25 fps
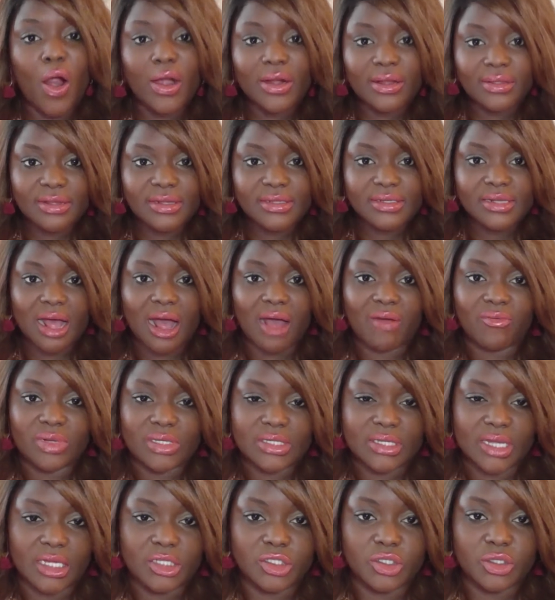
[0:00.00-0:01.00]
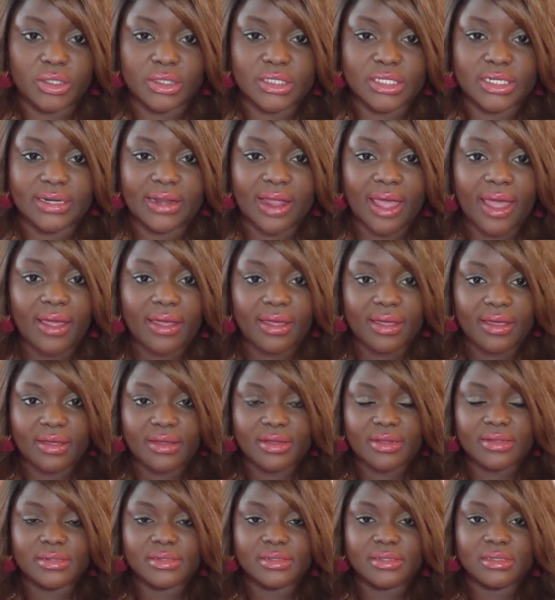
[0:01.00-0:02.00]
of this conversation today
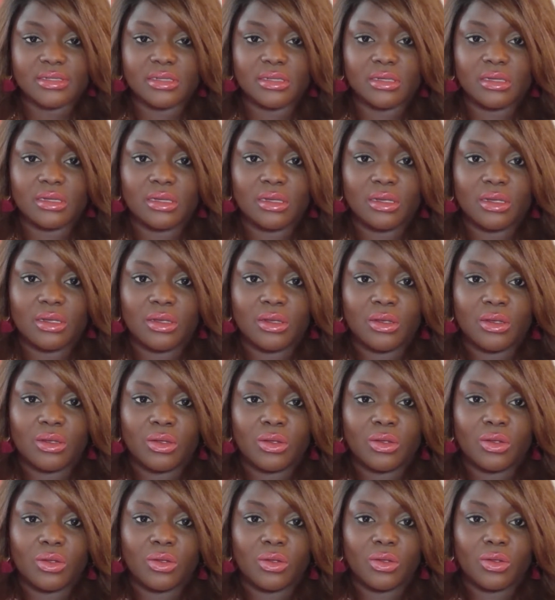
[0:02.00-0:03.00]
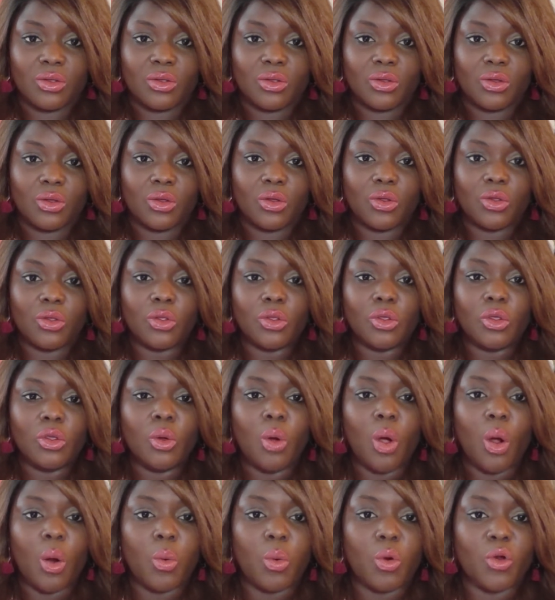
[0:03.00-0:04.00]
is you
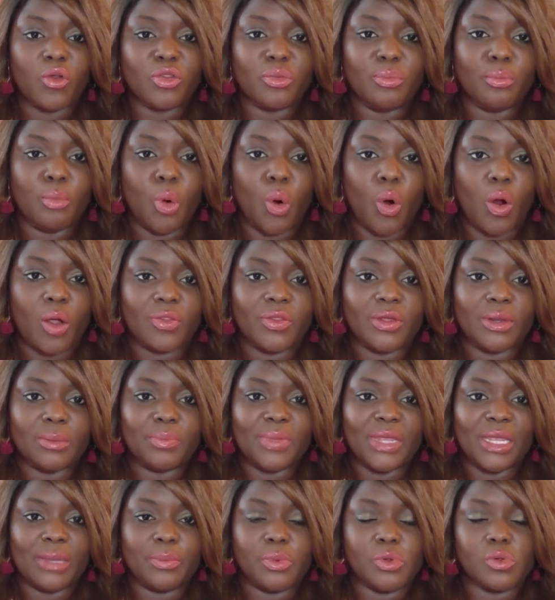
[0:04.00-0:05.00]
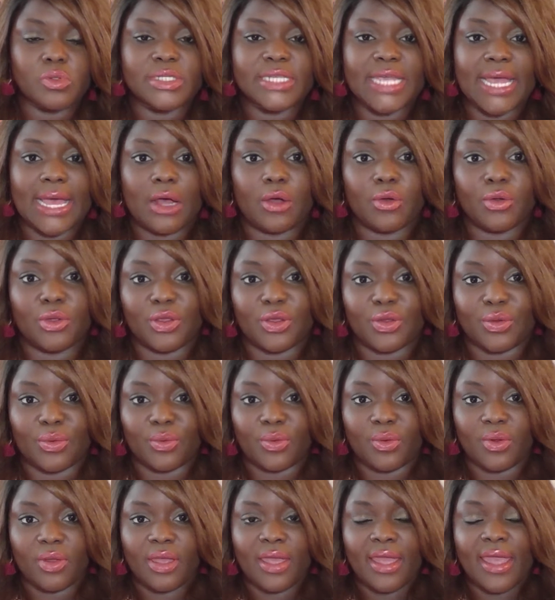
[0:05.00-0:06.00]
are worth more than people tell you.
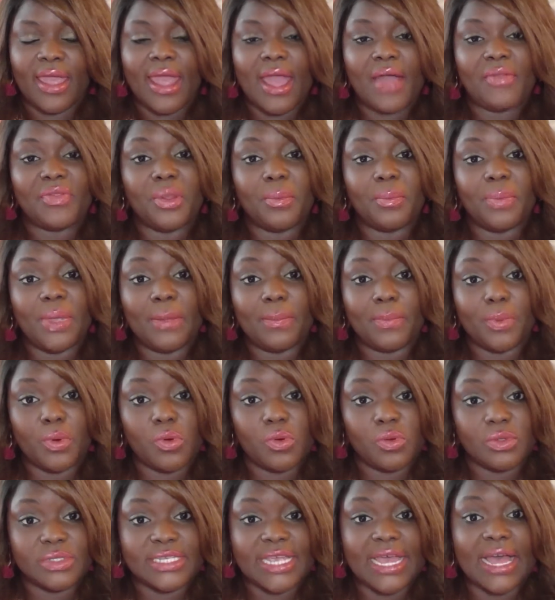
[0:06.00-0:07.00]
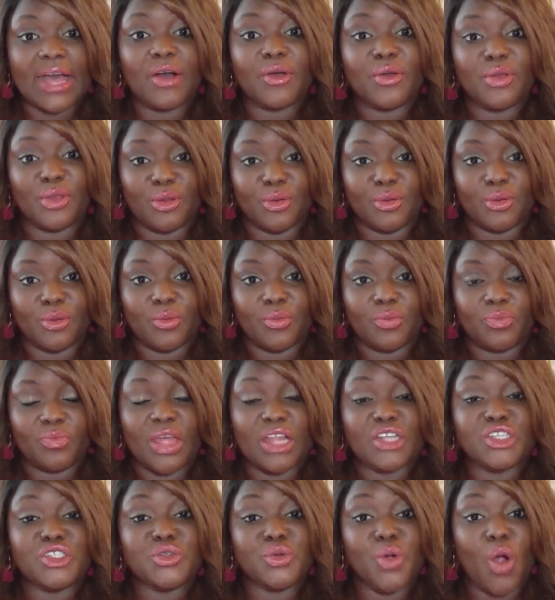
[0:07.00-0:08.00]
And the people who tell you
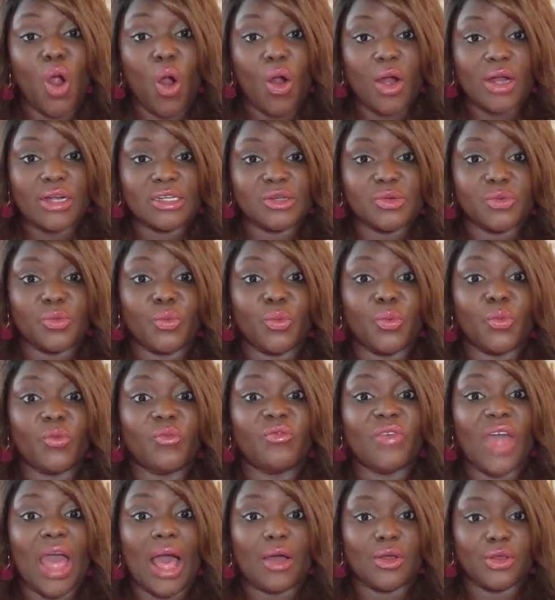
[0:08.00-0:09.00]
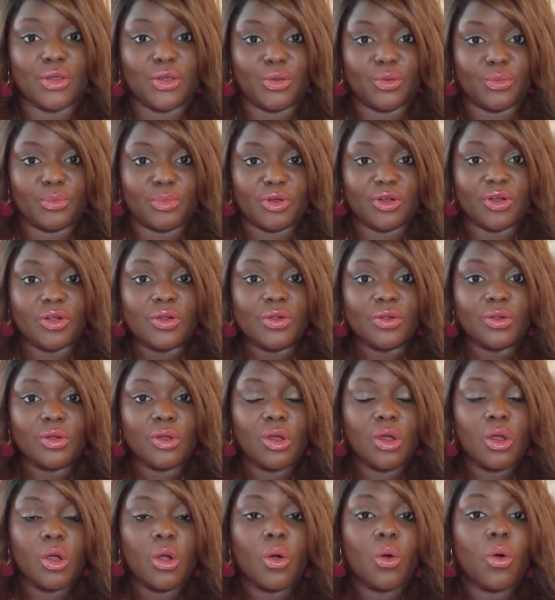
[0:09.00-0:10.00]
that you aren't valuable
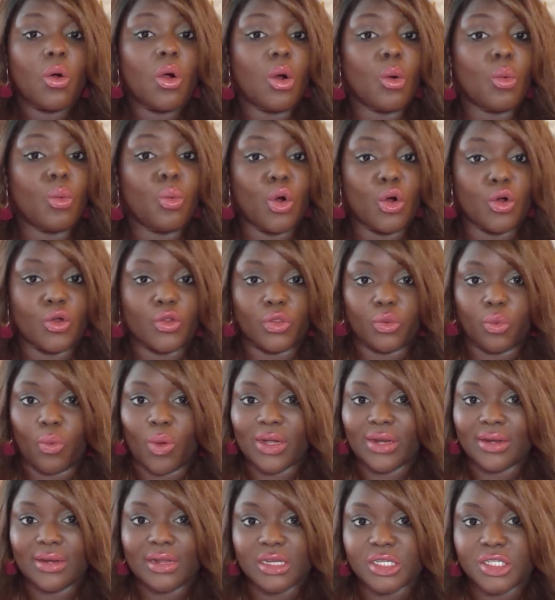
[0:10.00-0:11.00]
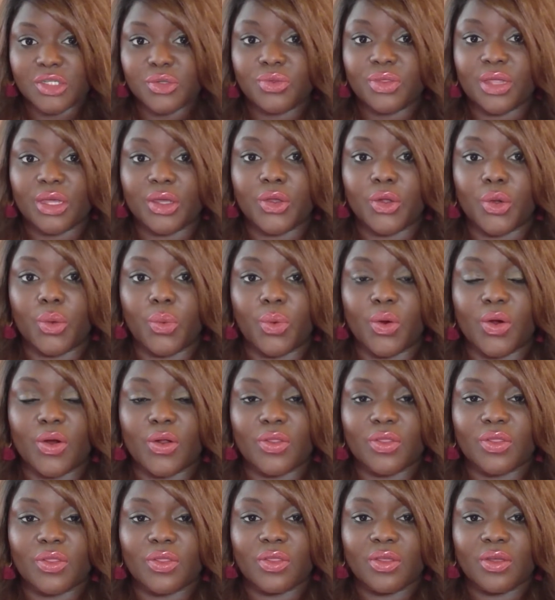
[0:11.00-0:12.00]
or worth what it is you think you're
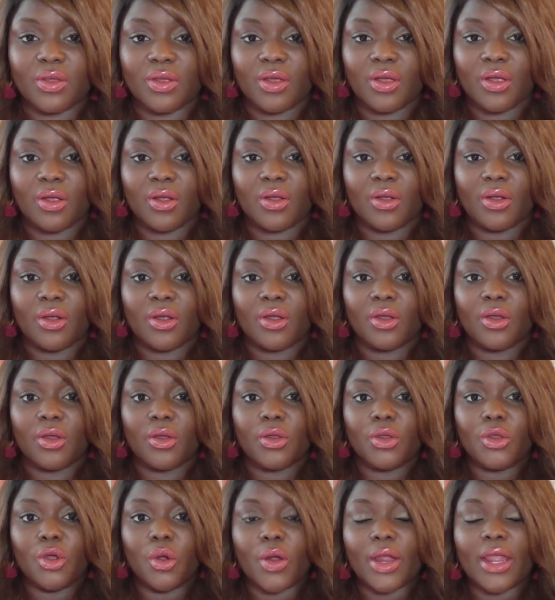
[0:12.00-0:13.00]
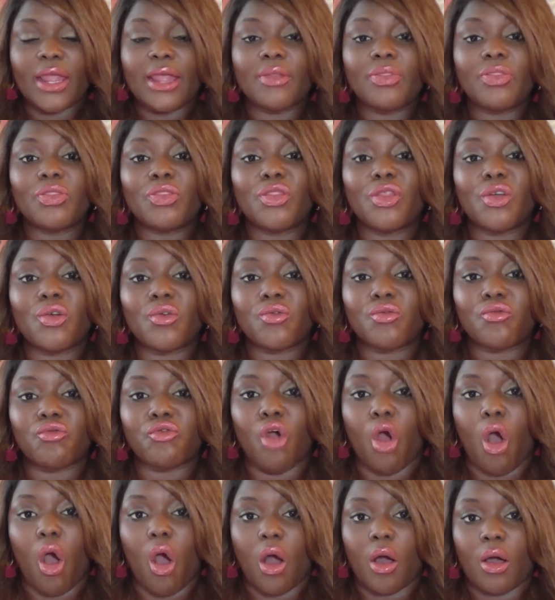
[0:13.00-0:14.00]
worth, you're in the
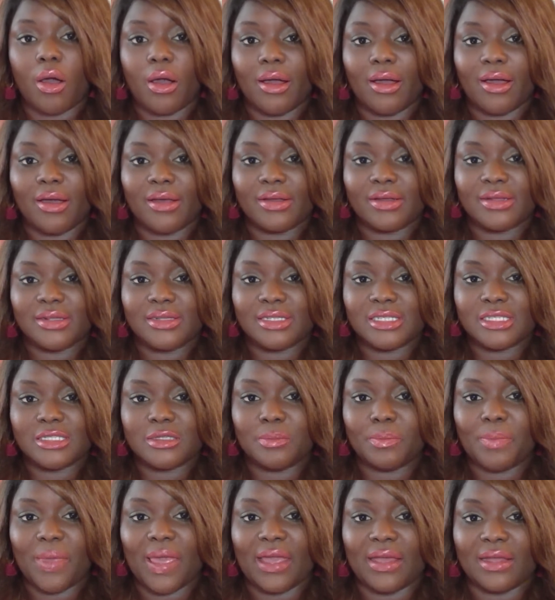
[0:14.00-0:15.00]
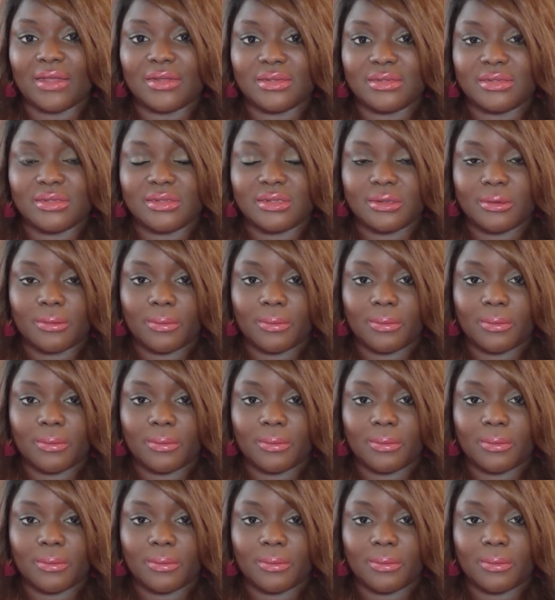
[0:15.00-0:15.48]
wrong space.